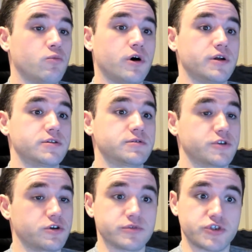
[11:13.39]
one
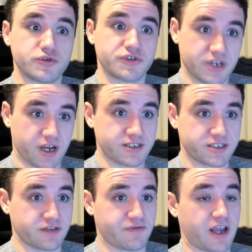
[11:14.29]
would choose not to
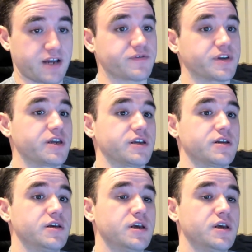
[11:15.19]
self-advocate,